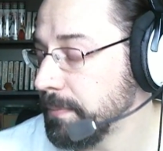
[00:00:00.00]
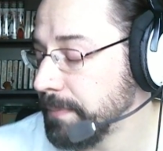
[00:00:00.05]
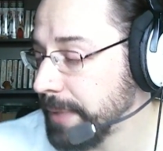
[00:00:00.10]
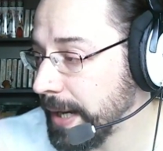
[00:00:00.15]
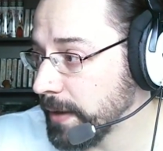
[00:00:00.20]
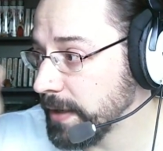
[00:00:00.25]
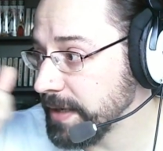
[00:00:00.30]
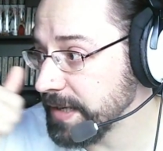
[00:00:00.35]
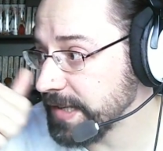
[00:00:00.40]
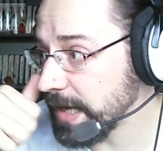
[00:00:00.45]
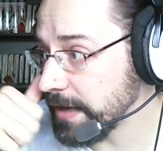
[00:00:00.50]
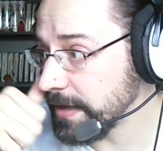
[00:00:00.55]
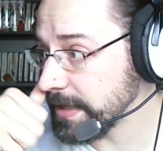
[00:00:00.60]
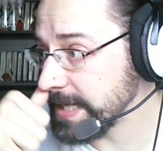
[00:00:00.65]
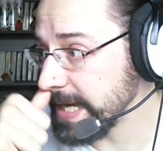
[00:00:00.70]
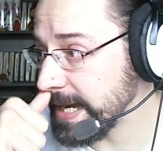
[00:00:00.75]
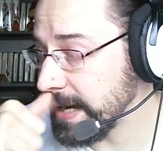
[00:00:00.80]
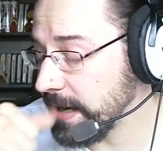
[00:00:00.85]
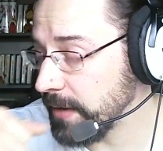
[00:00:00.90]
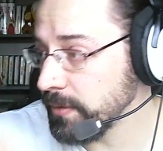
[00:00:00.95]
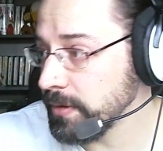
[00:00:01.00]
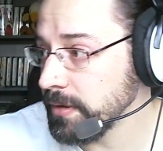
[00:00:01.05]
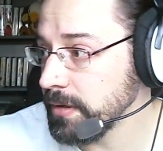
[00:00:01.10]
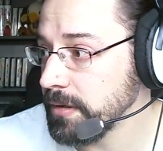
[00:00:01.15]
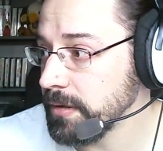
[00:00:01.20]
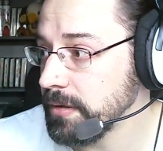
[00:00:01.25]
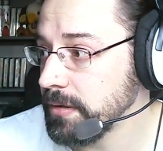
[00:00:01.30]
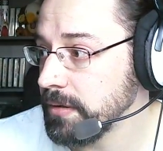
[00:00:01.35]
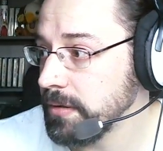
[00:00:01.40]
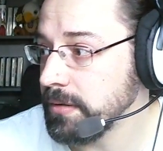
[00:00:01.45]
Perry's out of
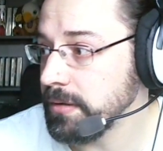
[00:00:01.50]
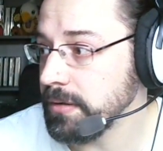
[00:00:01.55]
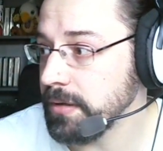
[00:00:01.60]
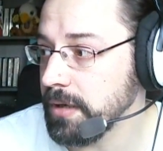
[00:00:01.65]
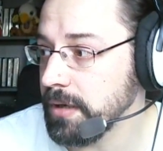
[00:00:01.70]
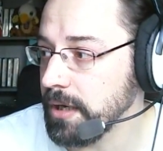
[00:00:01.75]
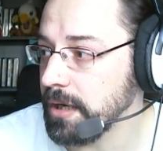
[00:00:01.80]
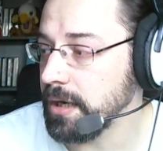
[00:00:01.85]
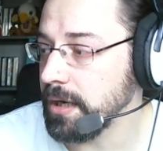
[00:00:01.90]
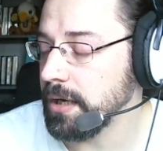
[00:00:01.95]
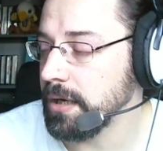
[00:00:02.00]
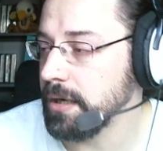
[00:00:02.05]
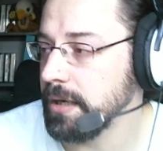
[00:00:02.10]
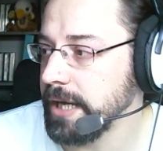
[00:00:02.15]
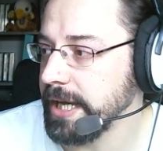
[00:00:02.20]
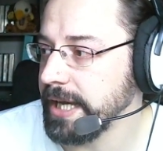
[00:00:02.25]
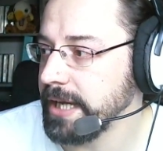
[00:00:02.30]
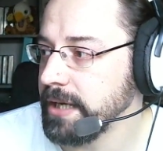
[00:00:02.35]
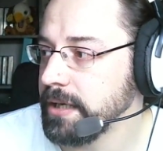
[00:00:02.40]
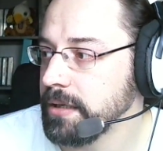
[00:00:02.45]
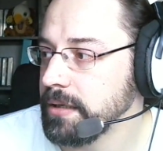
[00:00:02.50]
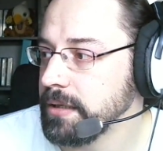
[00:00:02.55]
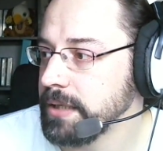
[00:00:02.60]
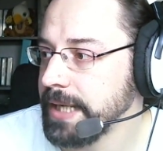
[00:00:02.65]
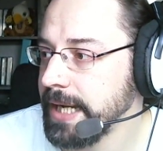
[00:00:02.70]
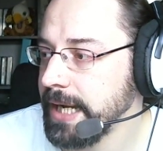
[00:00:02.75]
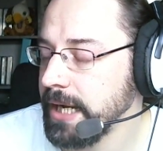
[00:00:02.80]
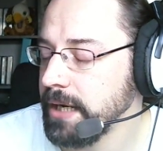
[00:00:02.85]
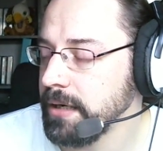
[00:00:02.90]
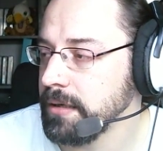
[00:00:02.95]
town,
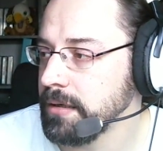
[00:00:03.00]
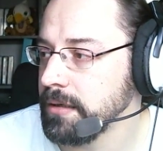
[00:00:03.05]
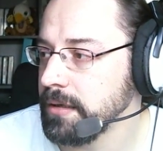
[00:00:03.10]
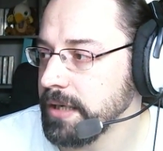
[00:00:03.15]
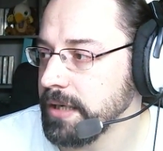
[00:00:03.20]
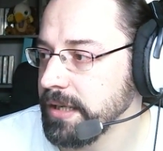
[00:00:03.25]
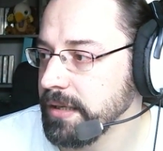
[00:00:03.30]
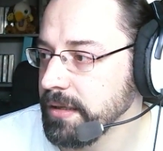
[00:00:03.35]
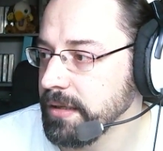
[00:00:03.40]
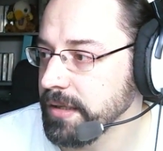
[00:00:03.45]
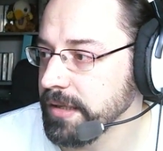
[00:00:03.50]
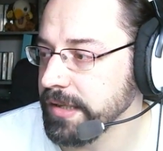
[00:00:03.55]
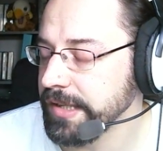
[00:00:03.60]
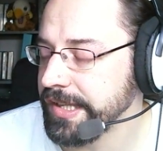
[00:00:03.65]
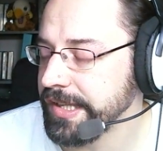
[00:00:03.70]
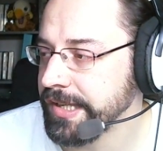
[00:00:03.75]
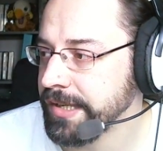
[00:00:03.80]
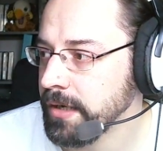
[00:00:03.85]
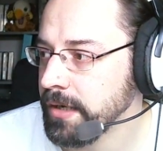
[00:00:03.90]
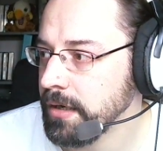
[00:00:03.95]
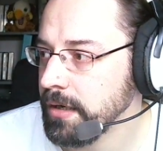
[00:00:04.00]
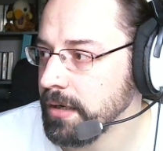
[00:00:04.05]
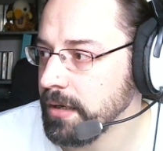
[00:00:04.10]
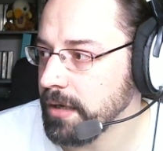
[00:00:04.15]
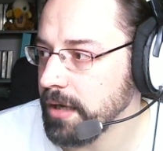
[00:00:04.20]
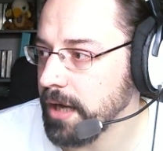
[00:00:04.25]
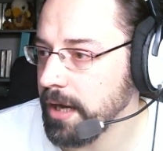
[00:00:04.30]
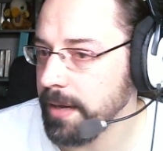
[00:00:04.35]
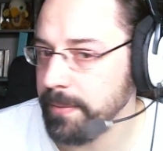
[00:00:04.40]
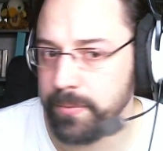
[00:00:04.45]
and Caden is
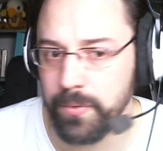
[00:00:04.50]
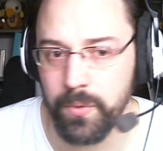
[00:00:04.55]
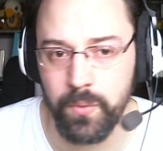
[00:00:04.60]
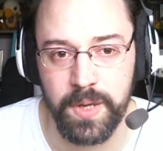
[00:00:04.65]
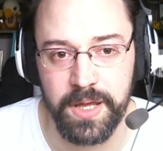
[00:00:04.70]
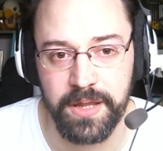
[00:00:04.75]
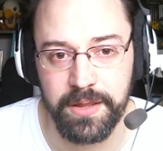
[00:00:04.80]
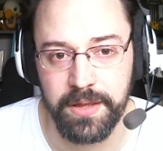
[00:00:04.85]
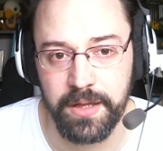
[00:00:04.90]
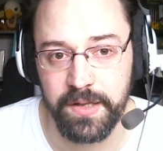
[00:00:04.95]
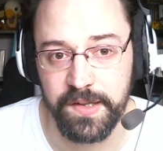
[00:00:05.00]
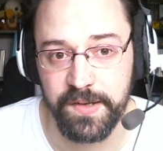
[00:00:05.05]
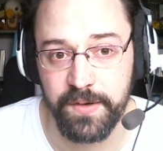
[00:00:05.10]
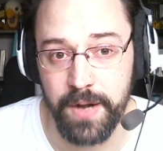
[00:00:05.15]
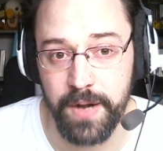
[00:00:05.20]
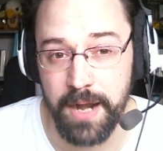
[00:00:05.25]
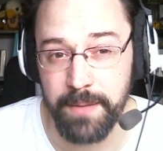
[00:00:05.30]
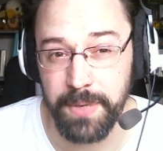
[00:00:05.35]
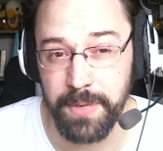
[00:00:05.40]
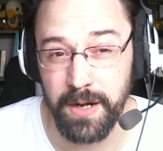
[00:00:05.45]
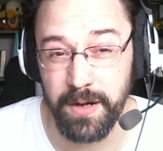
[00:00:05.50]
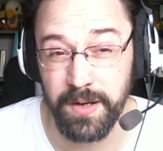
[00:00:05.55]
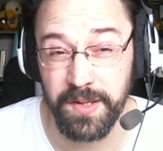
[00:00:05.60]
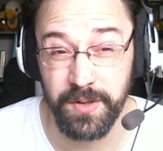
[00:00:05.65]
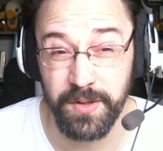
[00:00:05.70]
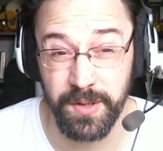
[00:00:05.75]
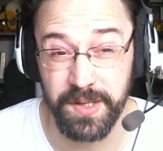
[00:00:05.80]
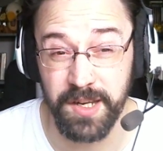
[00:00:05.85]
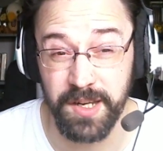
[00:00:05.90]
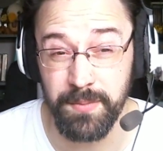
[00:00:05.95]
up with his grandparents,
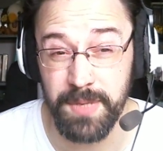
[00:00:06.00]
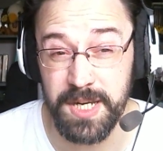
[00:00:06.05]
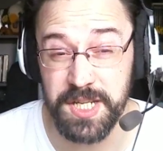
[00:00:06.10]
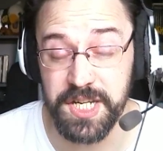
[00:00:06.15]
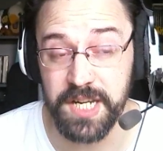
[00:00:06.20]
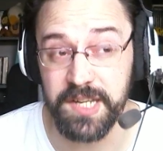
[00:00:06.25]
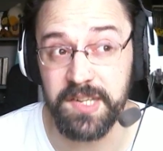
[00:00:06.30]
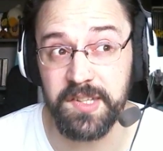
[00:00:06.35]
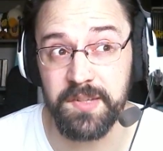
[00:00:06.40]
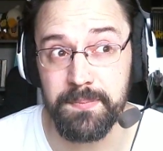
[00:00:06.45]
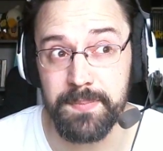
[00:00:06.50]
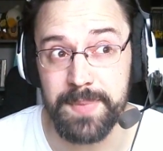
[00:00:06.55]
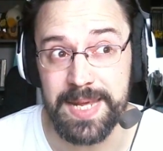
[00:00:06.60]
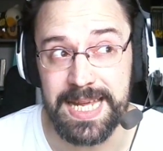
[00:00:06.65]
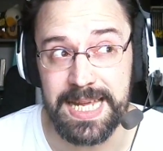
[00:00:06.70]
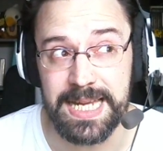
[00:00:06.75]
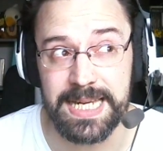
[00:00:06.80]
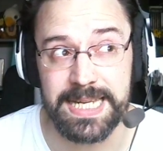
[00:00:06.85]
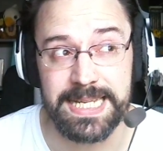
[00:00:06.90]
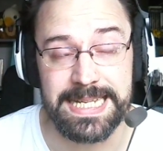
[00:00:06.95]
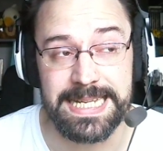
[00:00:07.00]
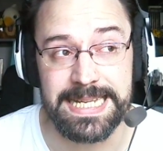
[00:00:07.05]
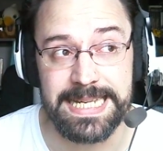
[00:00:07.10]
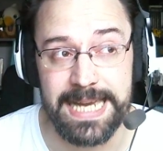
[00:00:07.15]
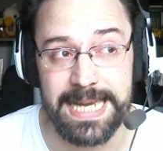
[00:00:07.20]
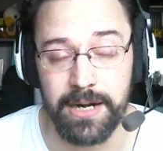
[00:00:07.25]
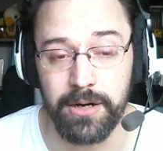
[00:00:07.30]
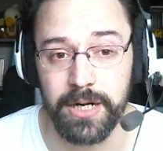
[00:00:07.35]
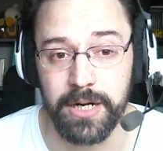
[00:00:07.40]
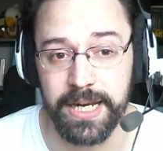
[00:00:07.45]
so it's going to be just me and
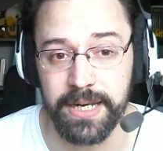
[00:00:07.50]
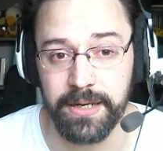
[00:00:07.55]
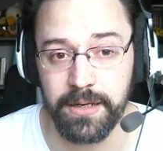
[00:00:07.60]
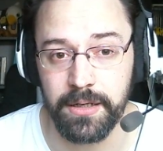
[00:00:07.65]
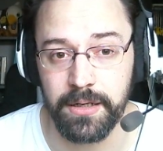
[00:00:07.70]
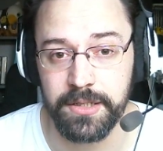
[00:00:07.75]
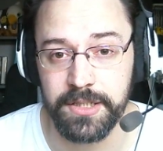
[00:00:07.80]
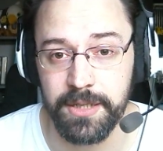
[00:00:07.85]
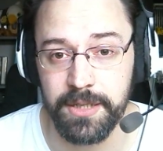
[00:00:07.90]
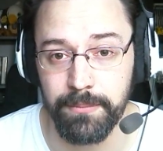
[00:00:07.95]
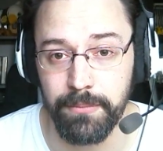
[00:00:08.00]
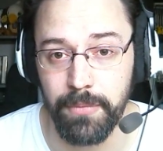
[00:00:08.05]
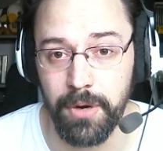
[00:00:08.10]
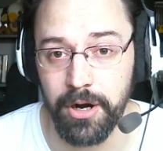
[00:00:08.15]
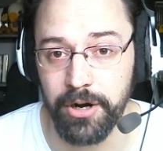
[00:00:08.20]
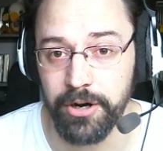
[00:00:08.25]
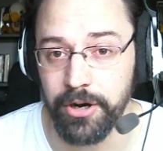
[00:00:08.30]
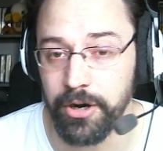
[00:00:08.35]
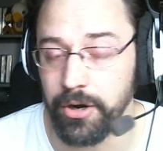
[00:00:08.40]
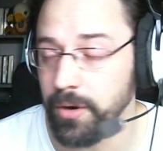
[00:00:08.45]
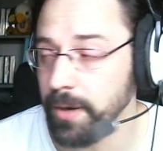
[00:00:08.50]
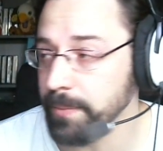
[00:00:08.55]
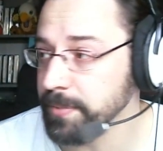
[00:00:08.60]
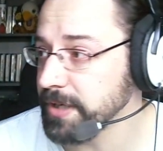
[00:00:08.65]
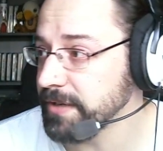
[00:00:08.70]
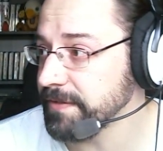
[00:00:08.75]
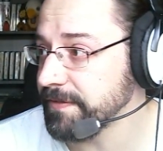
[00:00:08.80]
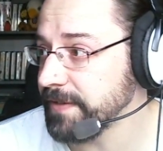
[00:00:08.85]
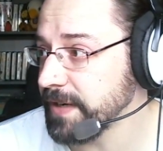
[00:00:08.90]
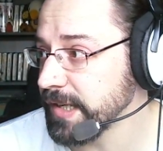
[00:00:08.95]
Garen tomorrow. I'm
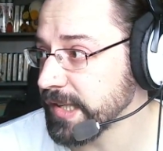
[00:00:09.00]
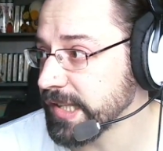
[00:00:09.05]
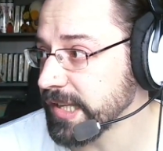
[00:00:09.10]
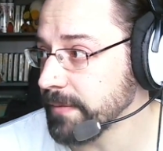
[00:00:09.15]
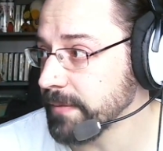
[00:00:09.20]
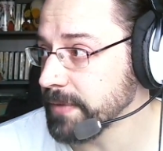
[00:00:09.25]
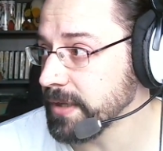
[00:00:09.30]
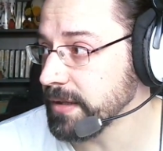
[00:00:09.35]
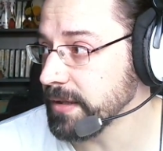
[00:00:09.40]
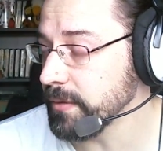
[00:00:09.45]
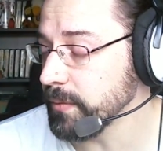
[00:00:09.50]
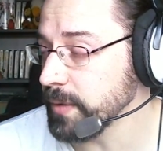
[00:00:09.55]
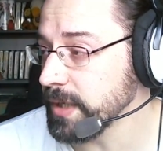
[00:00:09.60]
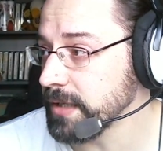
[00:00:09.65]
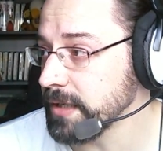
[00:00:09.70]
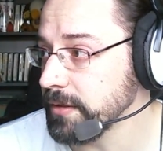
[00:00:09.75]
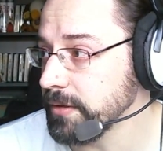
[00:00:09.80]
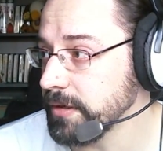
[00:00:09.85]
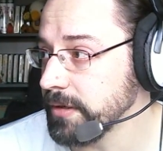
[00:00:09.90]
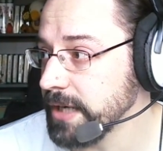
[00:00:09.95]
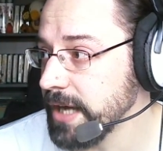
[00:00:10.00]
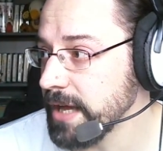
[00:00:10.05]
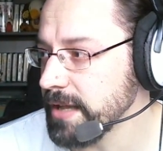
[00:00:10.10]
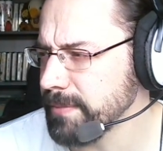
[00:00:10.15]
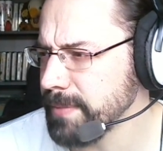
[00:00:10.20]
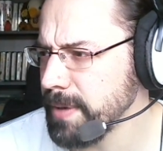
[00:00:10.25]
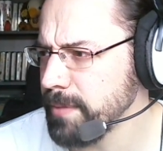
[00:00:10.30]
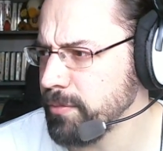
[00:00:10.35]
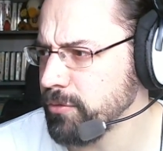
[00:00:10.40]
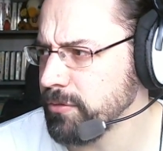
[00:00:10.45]
going to find something that we can do
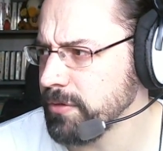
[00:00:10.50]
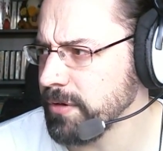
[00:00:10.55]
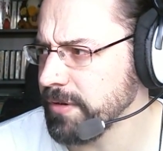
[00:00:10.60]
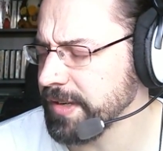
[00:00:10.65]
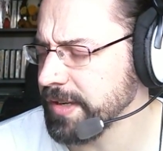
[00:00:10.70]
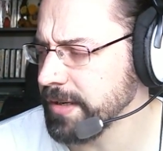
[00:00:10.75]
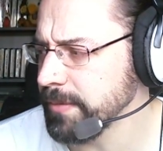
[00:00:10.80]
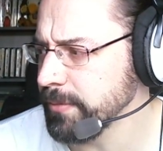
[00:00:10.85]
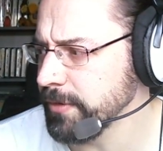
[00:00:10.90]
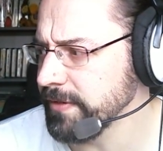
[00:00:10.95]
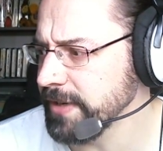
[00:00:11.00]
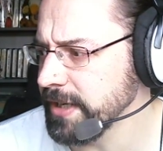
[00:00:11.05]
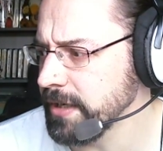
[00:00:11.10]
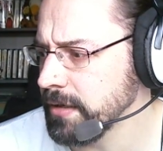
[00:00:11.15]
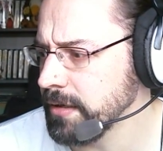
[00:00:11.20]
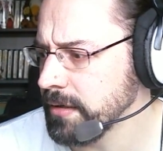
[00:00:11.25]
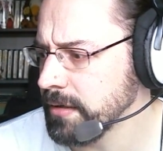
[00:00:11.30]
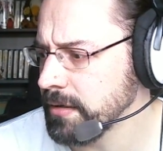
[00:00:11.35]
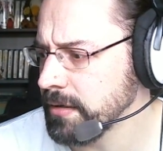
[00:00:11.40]
together. Maybe we'll go see a movie.